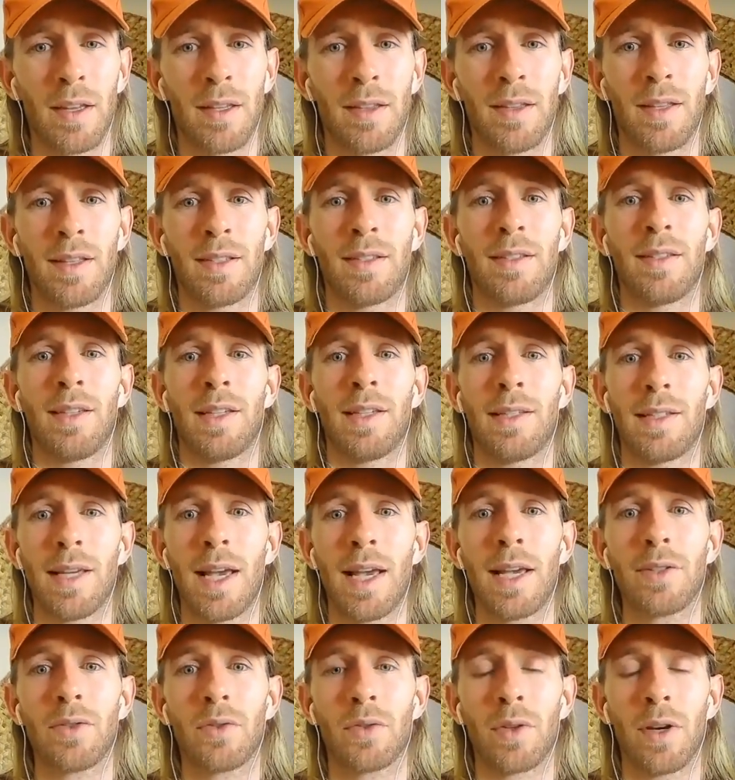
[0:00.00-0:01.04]
that's
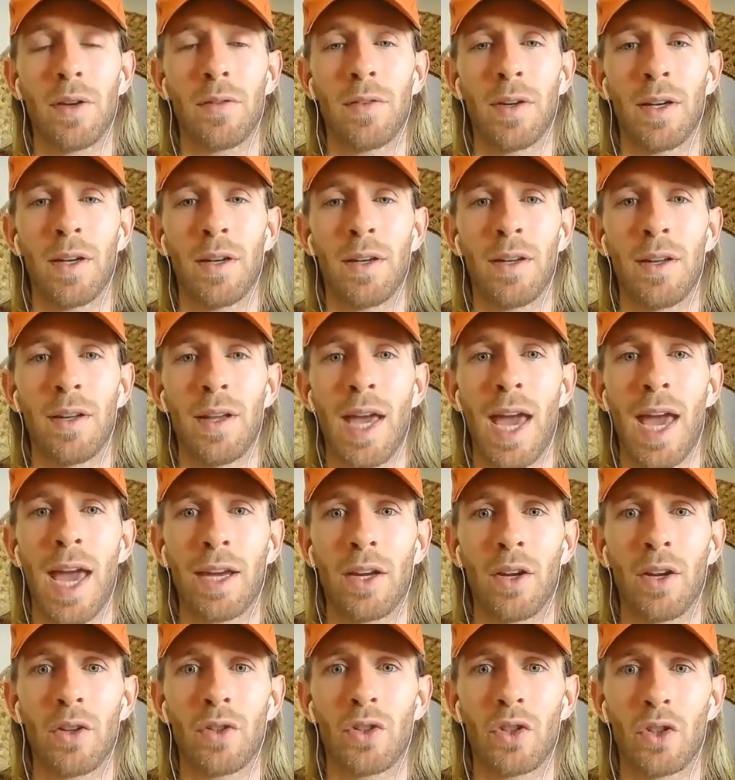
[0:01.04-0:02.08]
success driven and
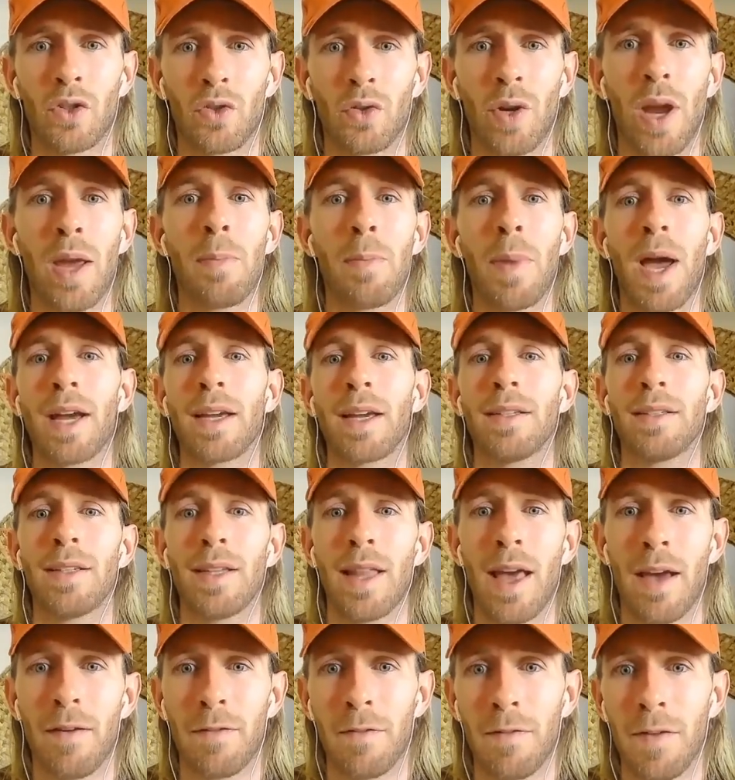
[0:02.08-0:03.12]
go straight back into
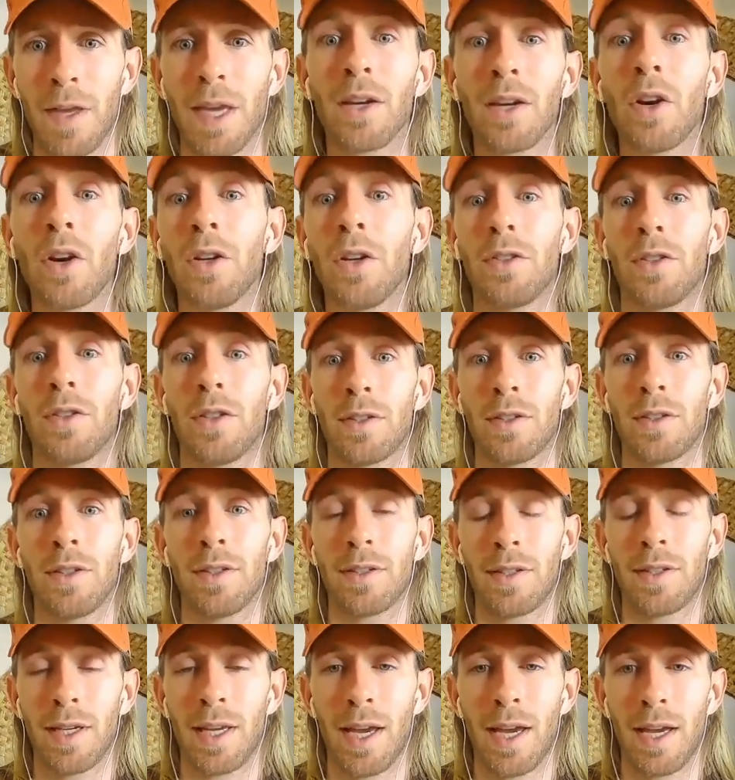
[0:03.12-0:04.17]
that fear
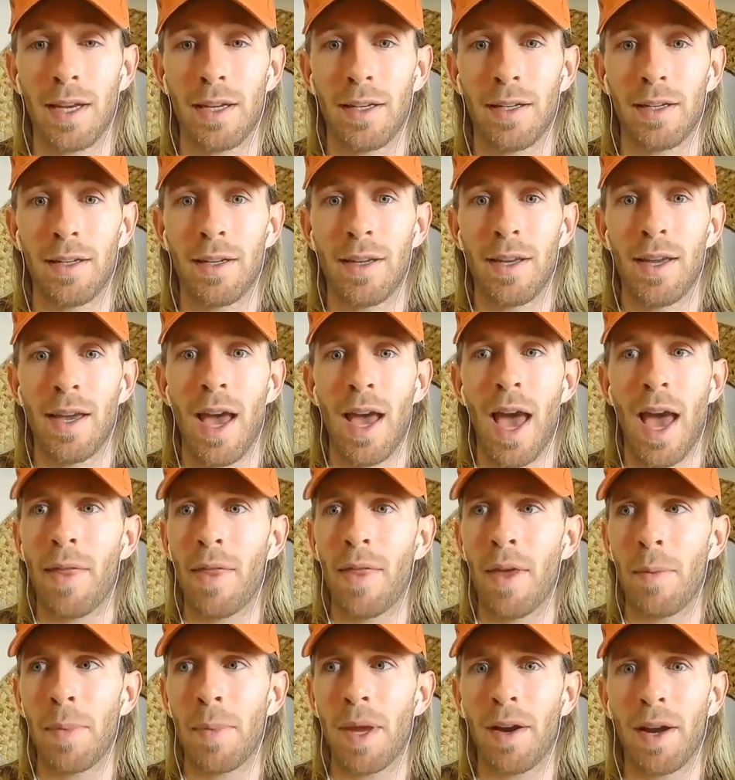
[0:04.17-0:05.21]
consciousness again, and
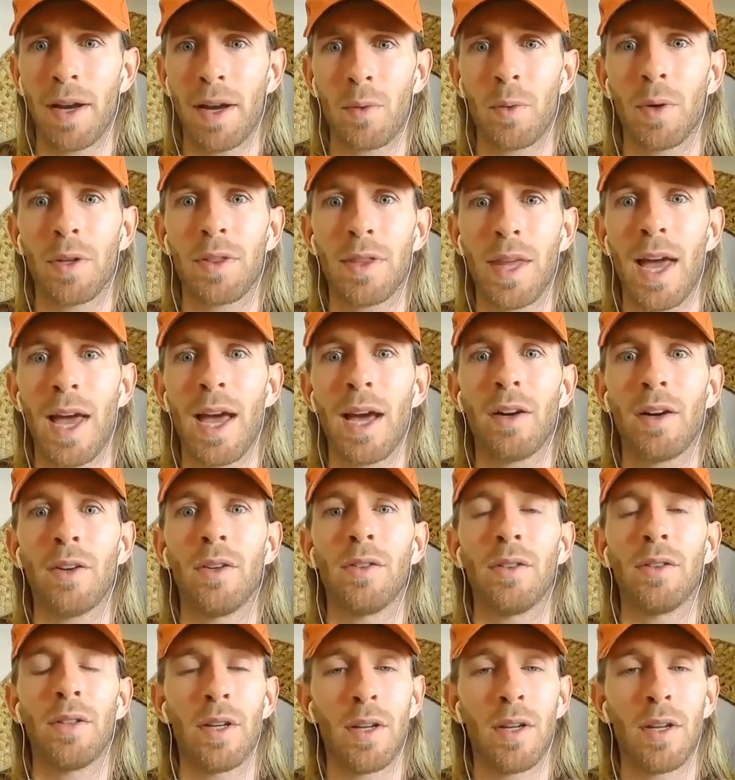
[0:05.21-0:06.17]
then be like, what the hell?